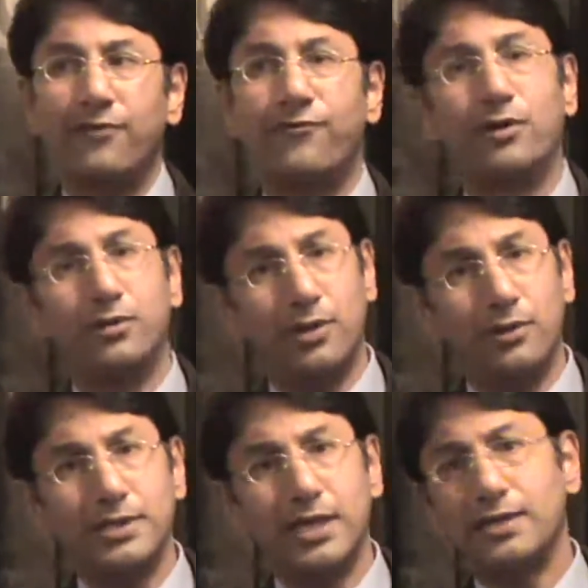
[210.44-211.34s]
for
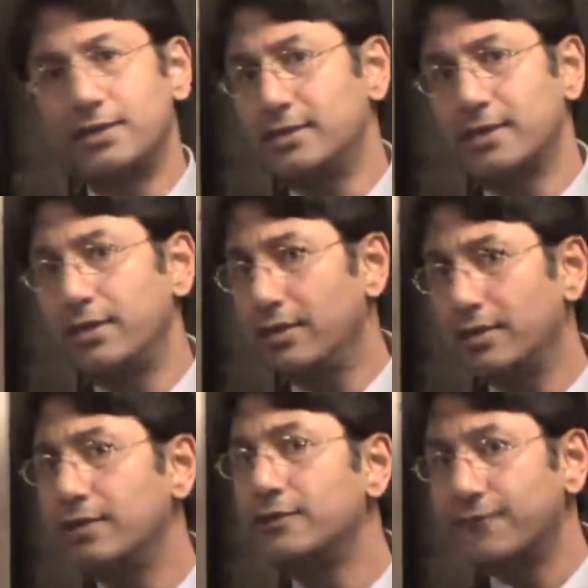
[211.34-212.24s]
those cases, you
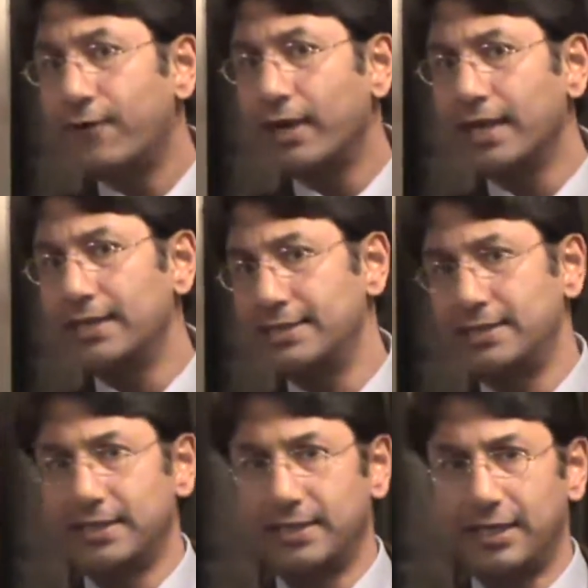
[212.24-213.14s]
could use fogging as a
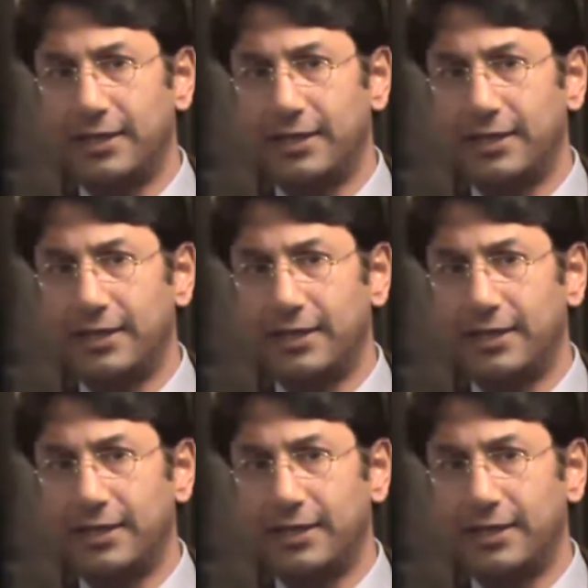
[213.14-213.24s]
technique.